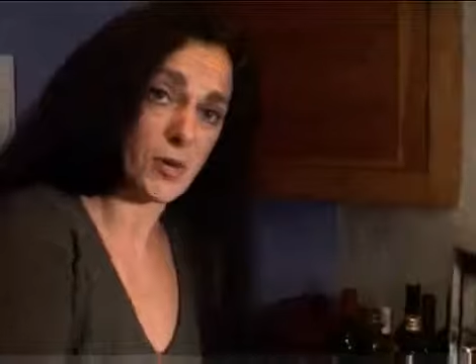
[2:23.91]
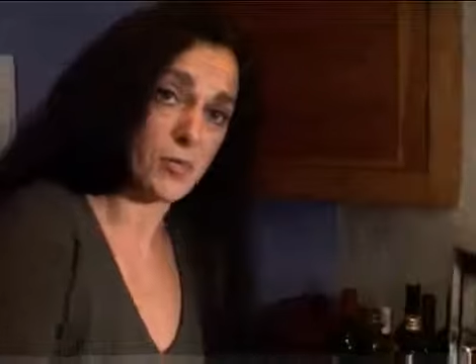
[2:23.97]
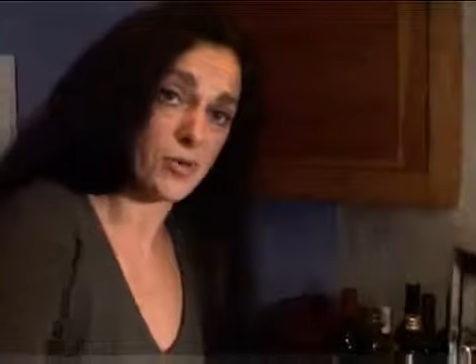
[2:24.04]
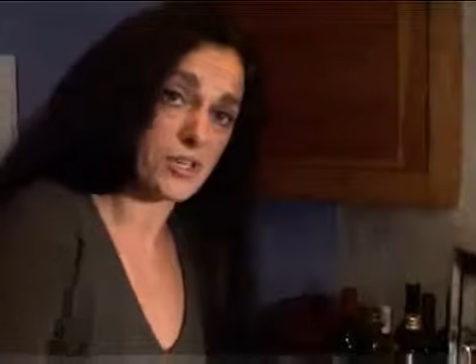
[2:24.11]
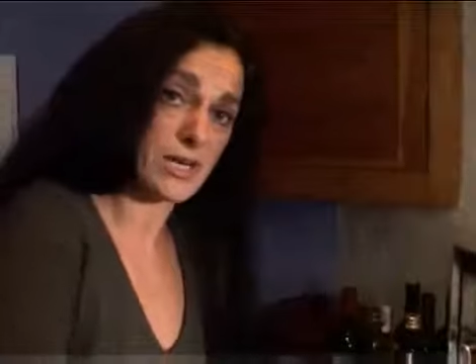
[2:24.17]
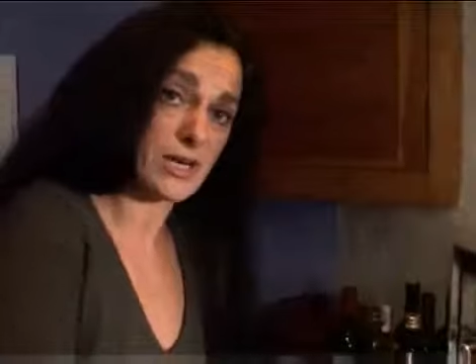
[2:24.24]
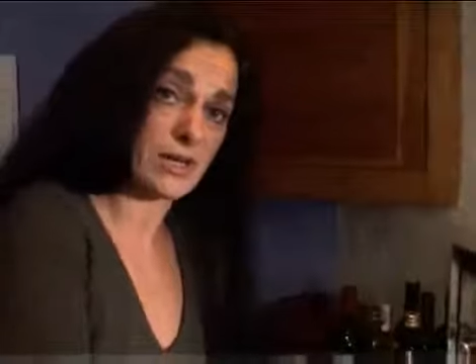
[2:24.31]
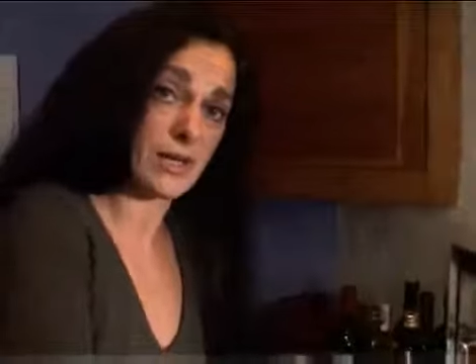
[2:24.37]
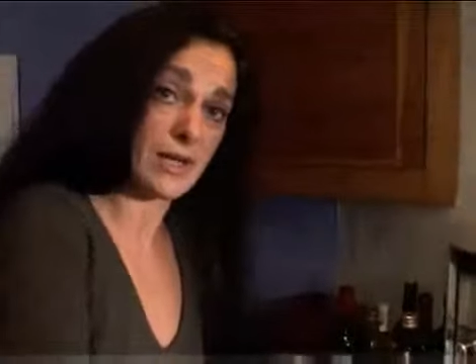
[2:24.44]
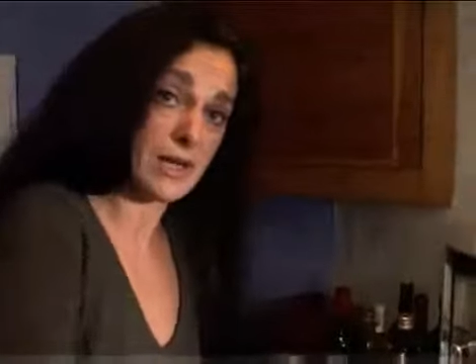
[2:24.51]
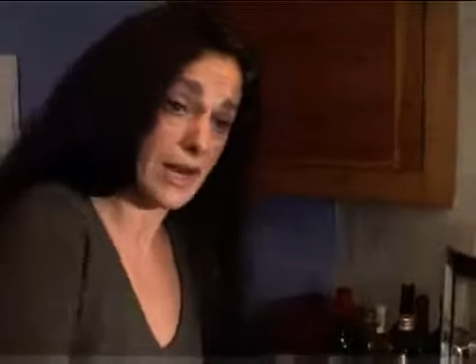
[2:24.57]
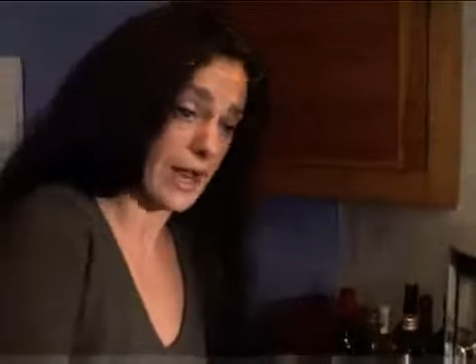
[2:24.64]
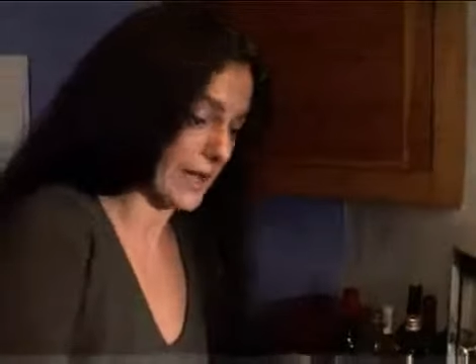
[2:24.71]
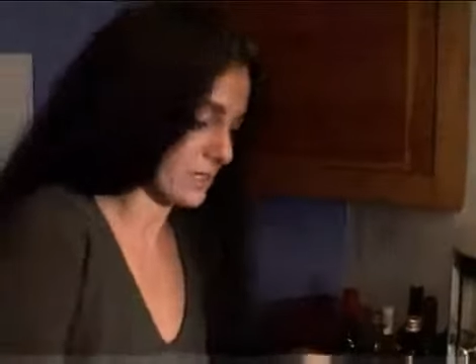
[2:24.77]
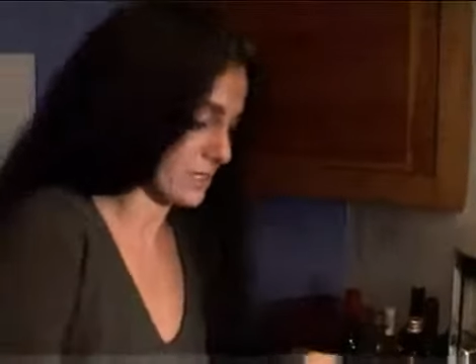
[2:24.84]
going to put in
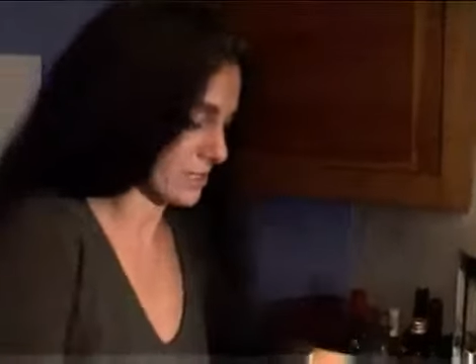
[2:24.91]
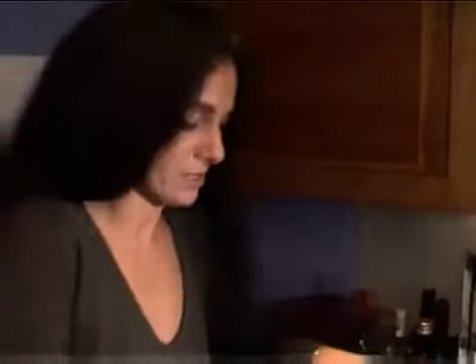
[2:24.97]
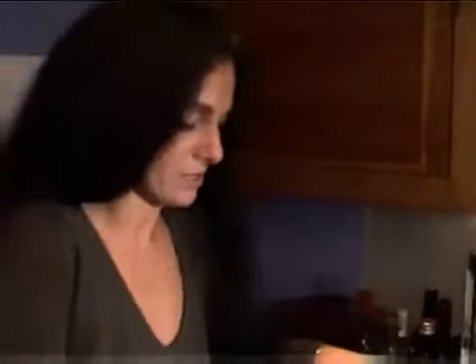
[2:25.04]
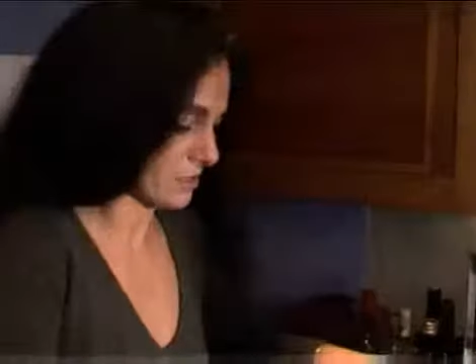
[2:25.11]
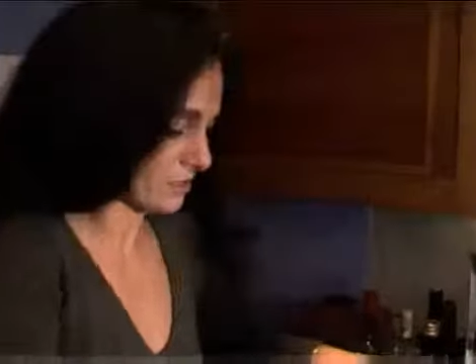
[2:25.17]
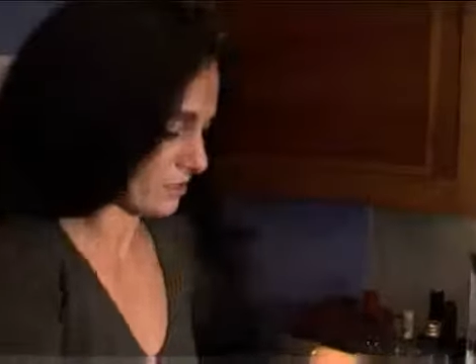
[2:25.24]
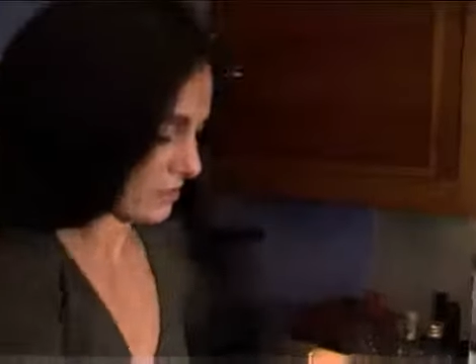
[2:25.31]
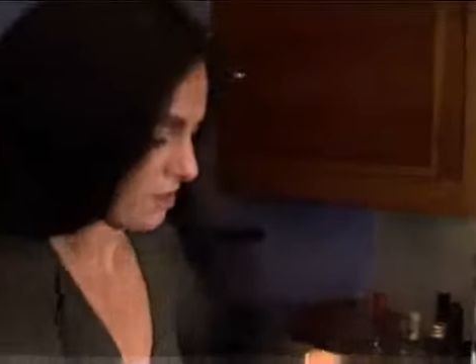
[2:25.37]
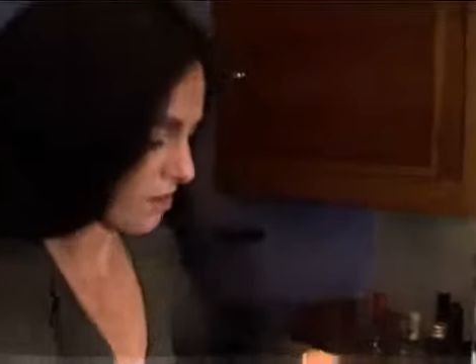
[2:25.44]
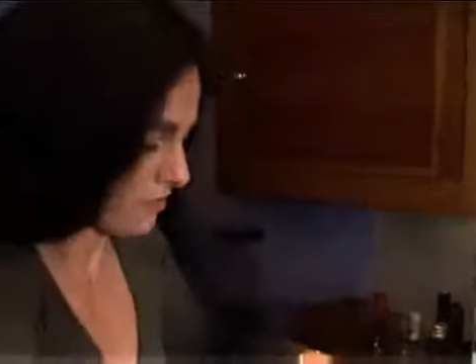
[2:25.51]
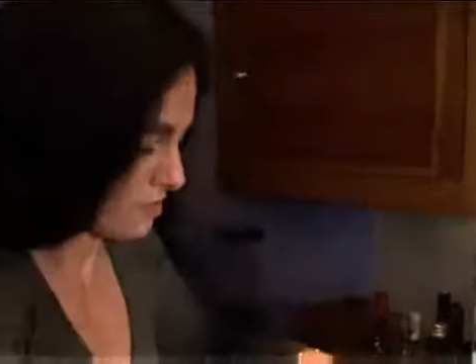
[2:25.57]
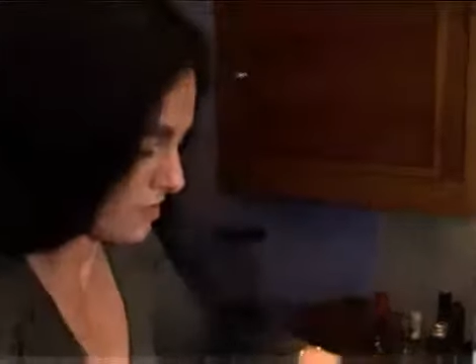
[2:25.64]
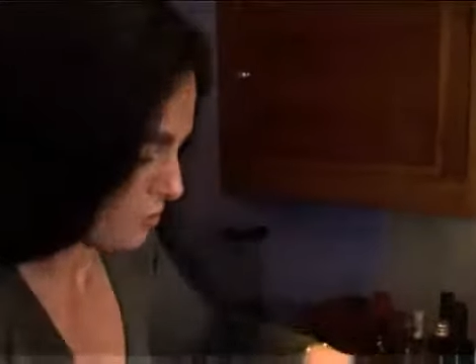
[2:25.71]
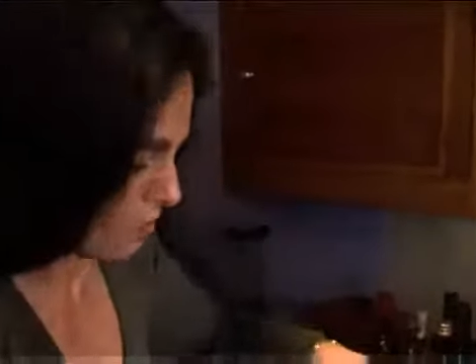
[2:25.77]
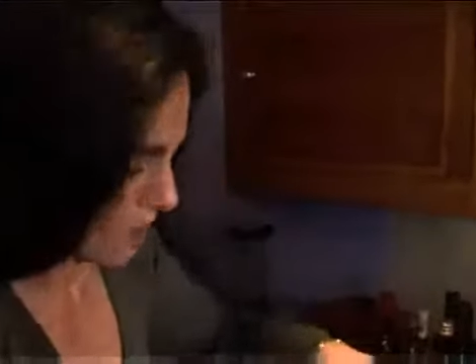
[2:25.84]
next, after the